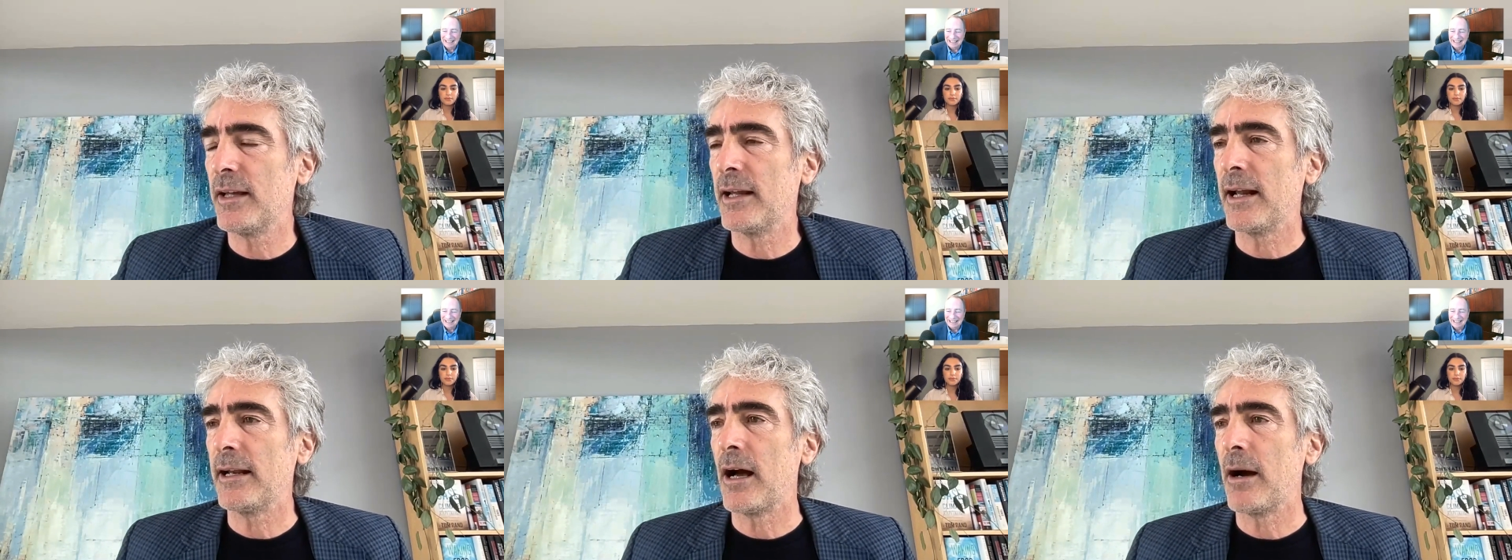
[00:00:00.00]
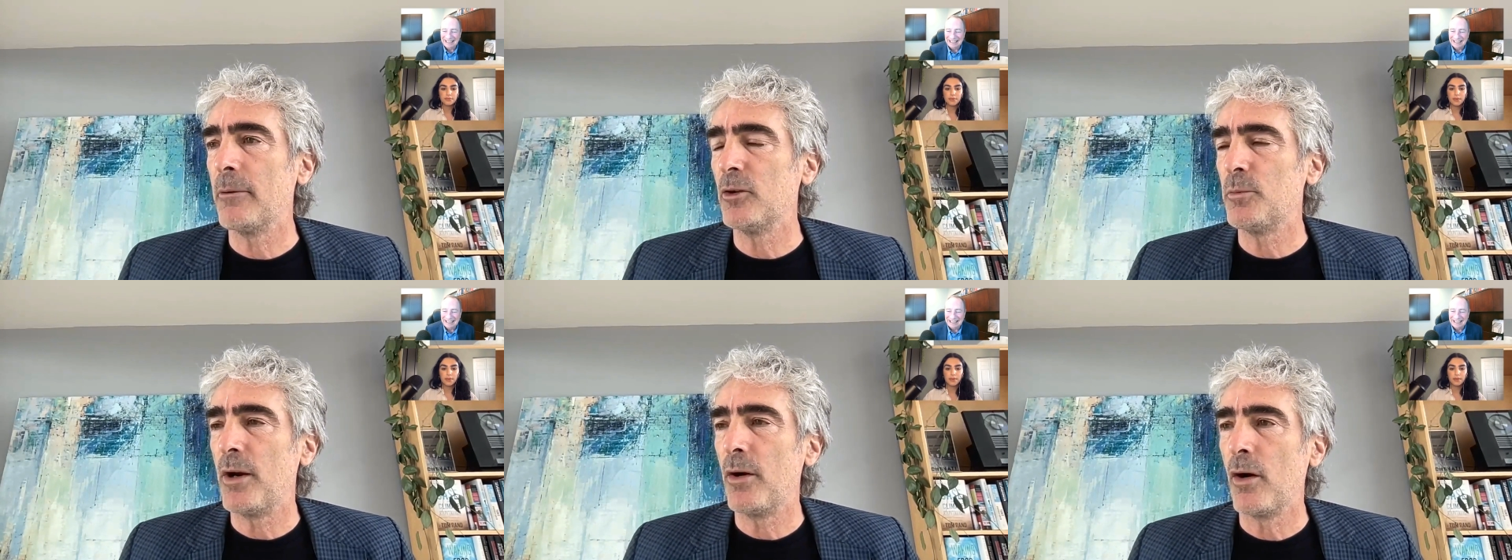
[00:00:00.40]
And I'd
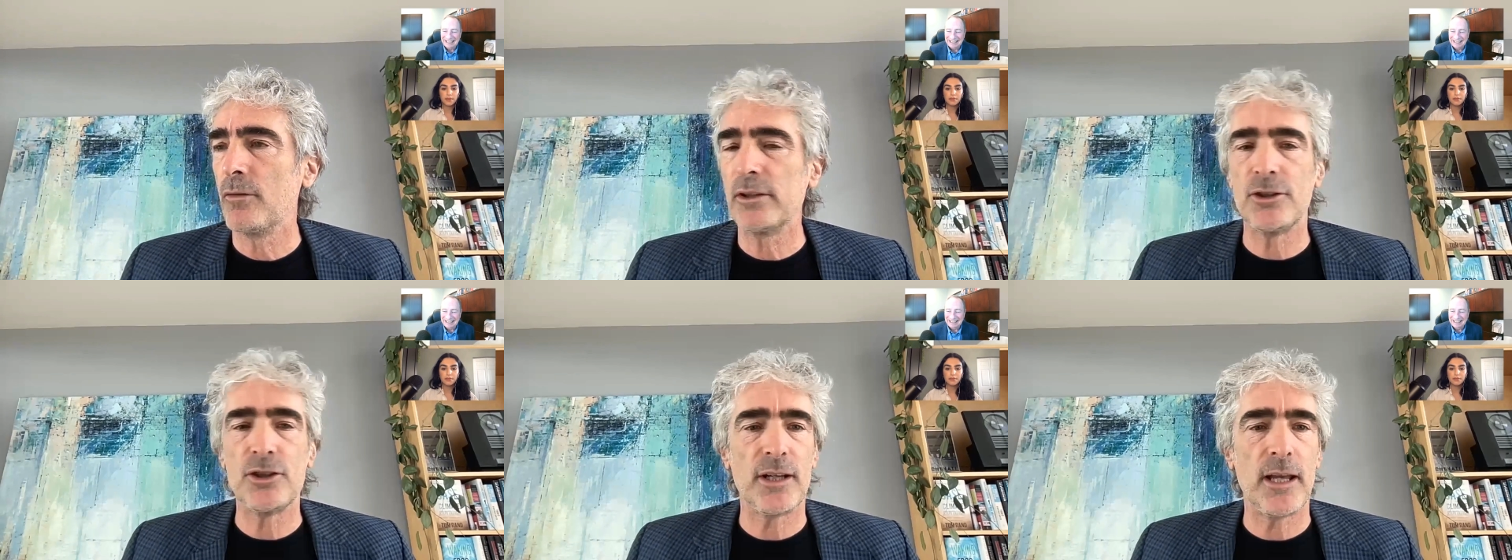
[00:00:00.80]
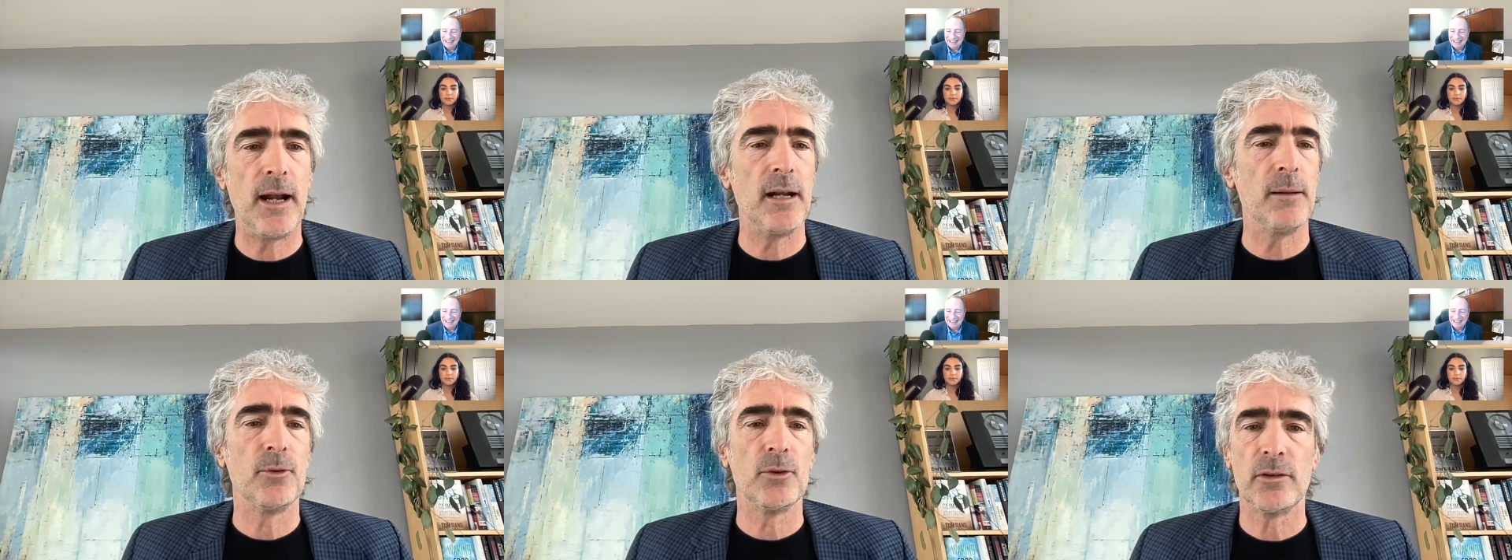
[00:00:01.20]
always been an
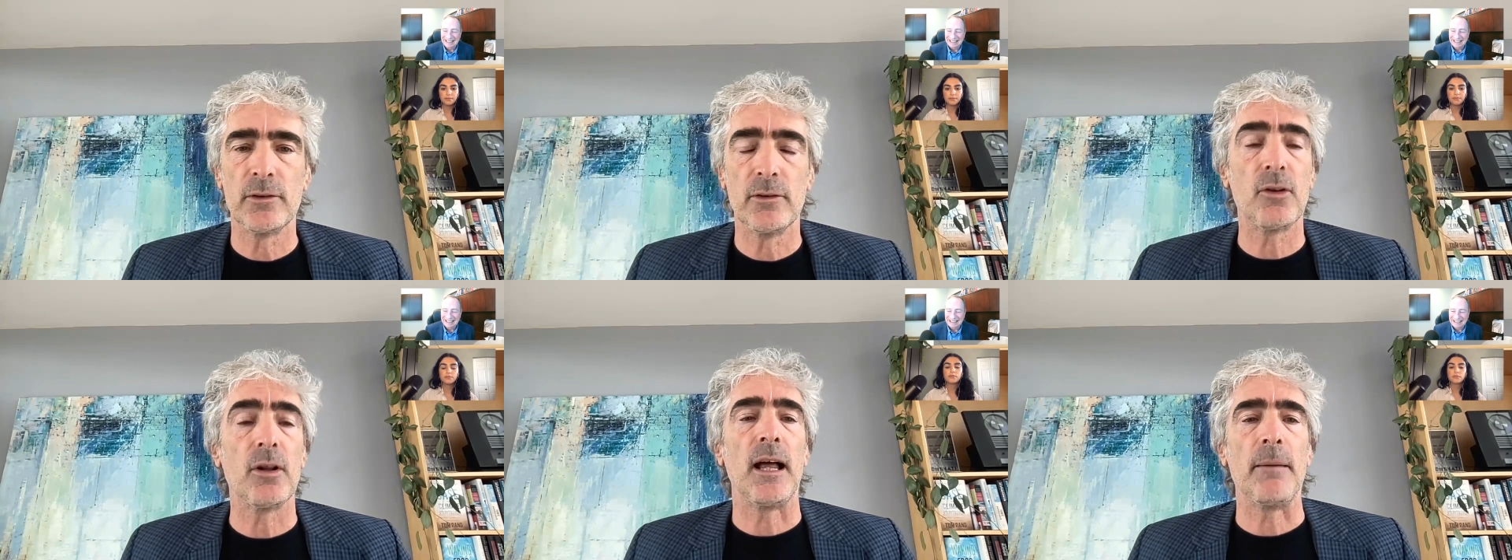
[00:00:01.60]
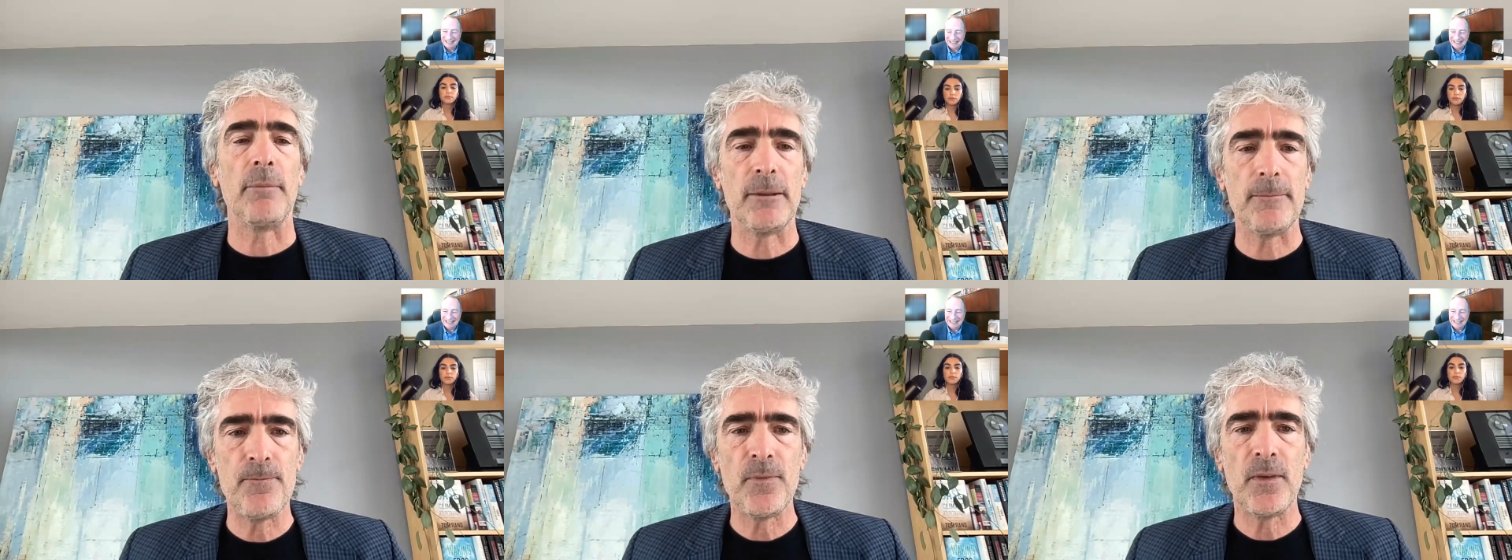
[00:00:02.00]
overeducated observer of
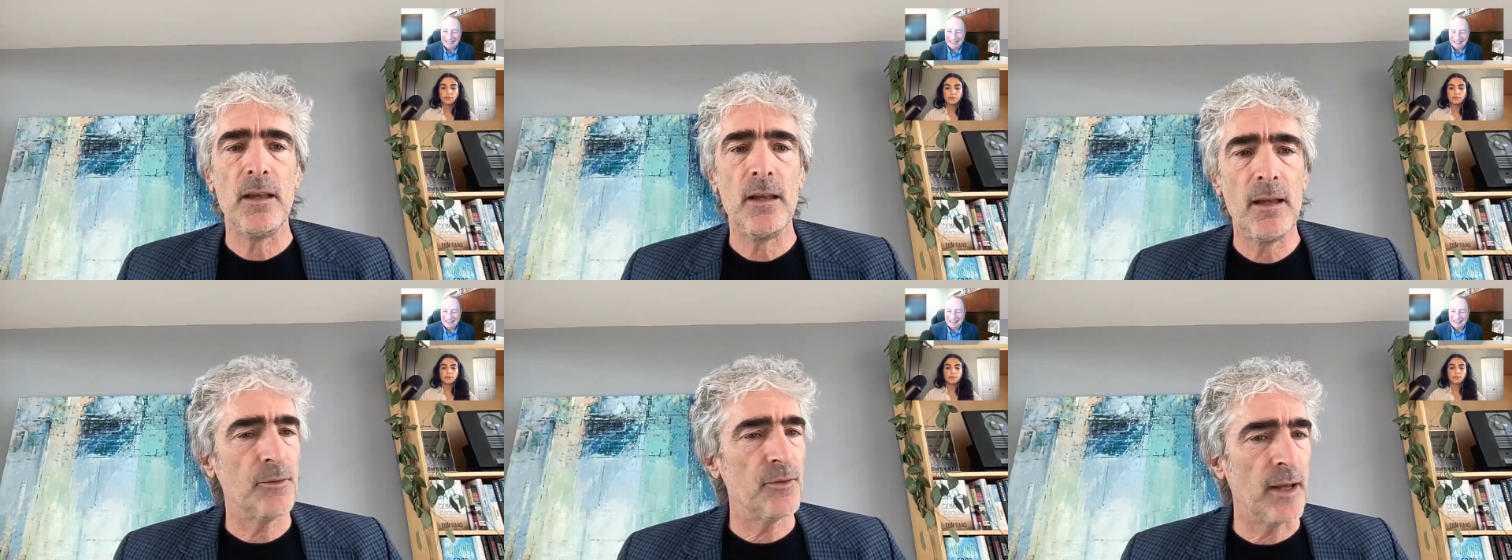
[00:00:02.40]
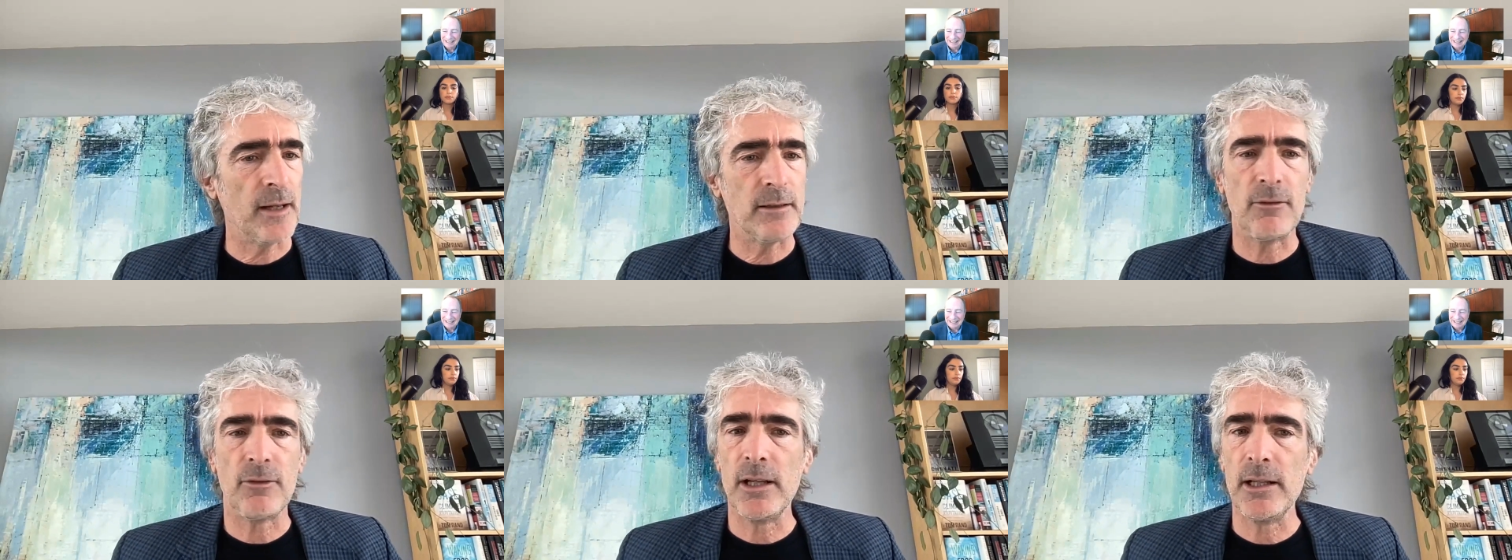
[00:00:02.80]
climate,
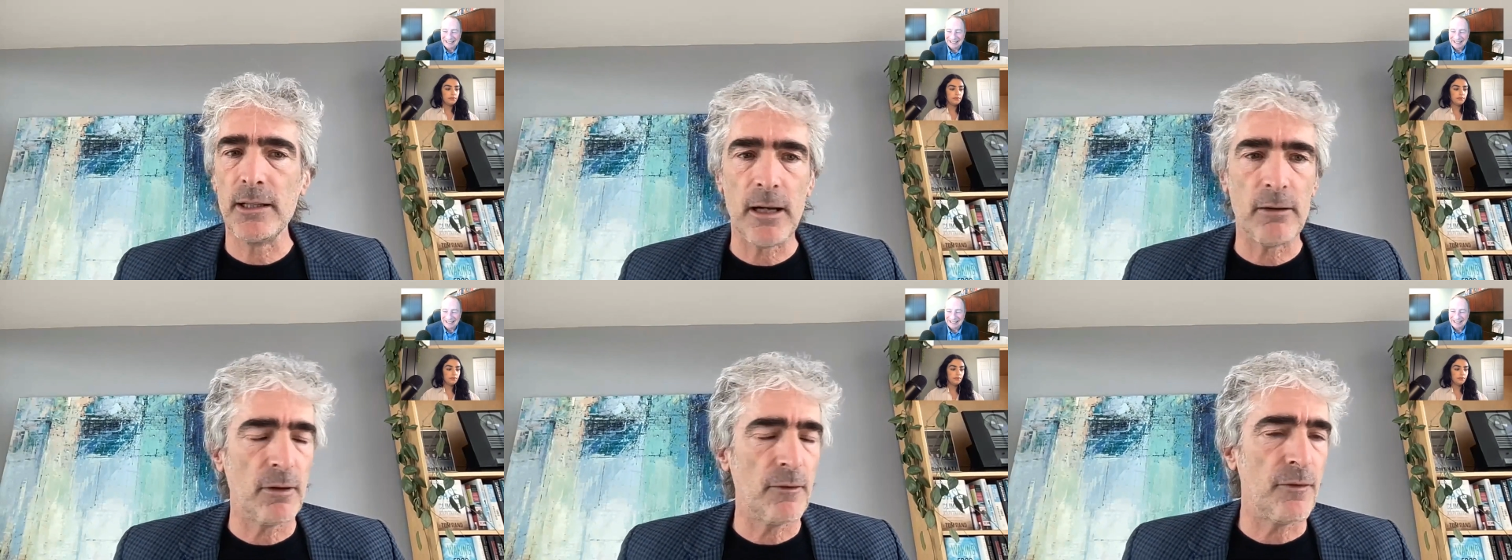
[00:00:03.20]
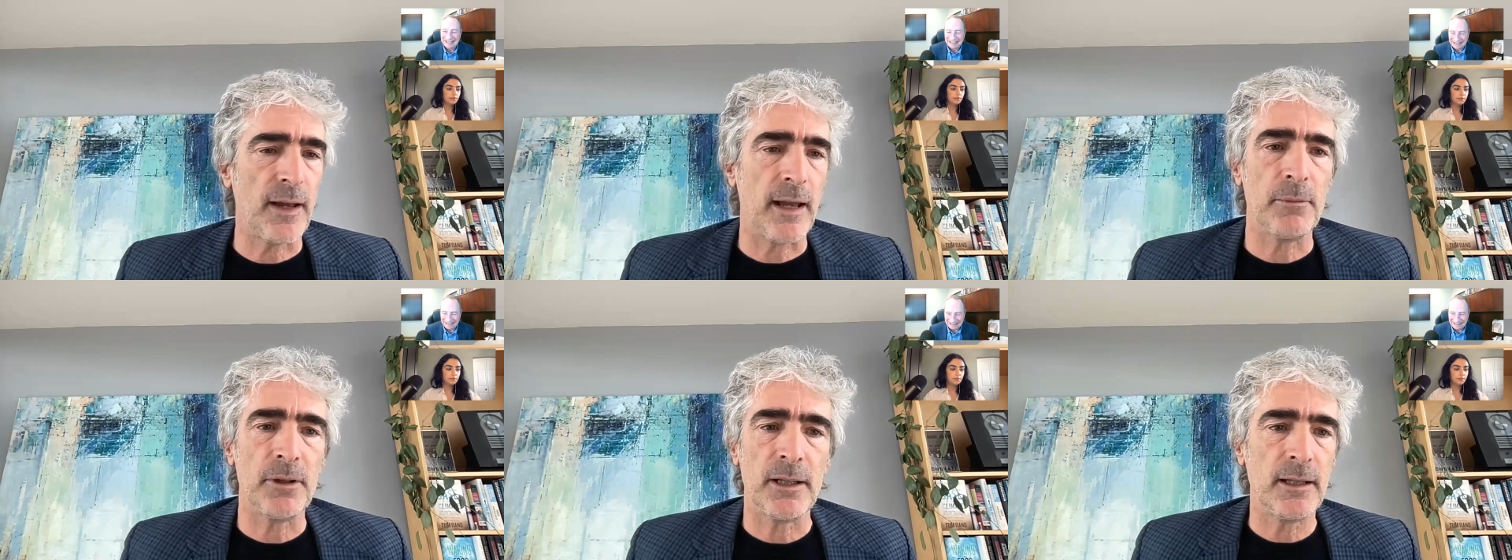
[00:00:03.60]
scientifically literate
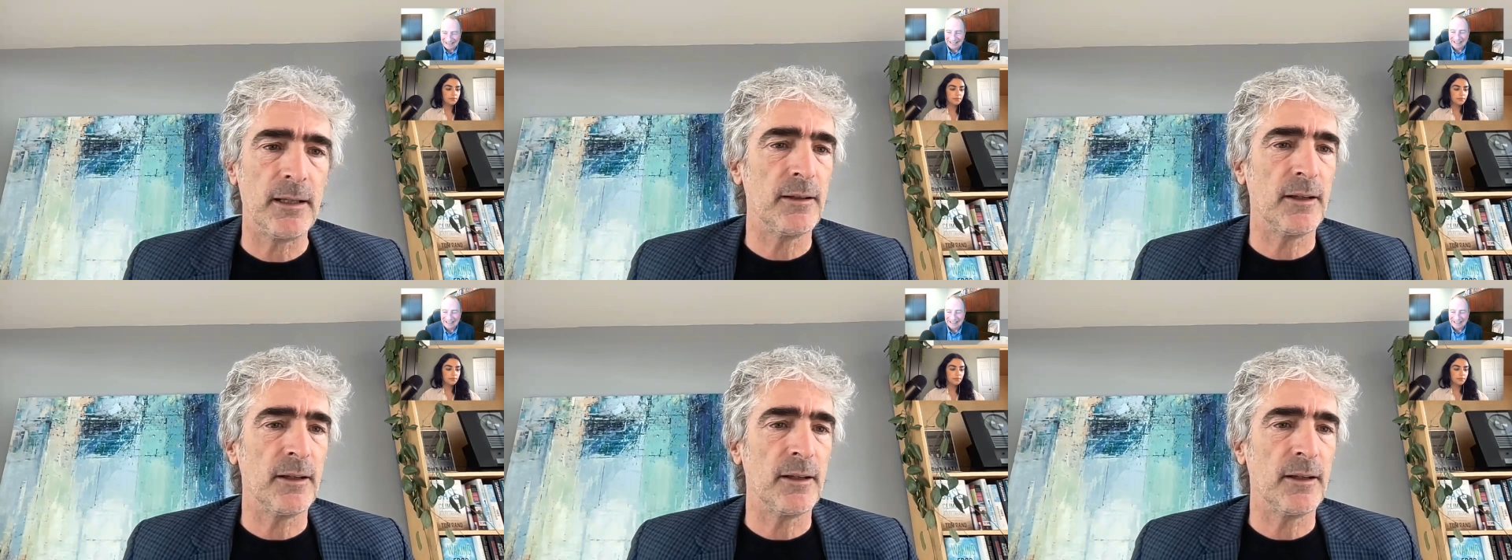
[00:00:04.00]
family.